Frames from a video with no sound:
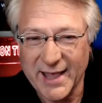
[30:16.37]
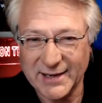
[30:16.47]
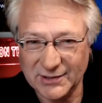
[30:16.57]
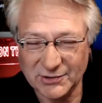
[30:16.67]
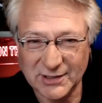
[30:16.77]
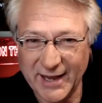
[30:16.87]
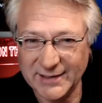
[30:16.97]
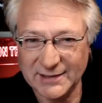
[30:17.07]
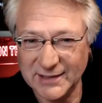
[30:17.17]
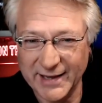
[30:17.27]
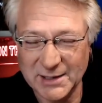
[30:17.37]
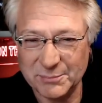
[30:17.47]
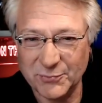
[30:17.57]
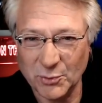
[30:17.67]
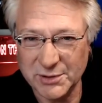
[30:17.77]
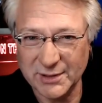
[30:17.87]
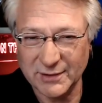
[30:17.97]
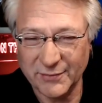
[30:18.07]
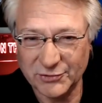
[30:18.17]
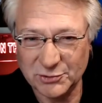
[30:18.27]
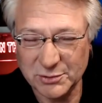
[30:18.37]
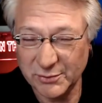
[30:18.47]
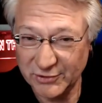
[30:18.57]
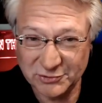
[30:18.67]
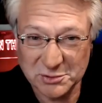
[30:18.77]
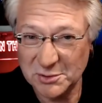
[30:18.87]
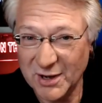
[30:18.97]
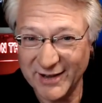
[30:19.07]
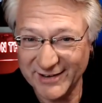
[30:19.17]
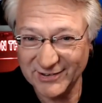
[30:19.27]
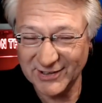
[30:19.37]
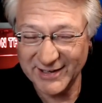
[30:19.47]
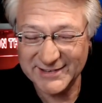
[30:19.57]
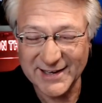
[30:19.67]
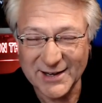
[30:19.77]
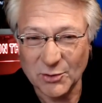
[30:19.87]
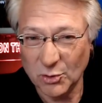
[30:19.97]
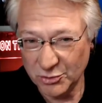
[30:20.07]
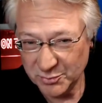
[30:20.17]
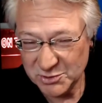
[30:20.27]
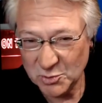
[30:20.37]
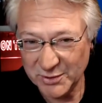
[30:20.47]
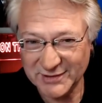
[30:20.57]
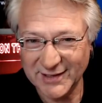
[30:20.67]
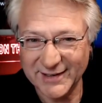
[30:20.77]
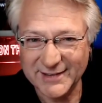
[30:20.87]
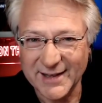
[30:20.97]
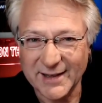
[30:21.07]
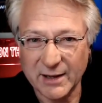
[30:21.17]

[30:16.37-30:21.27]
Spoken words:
and it'll light a light up for you on the studio on-air light or the recording light.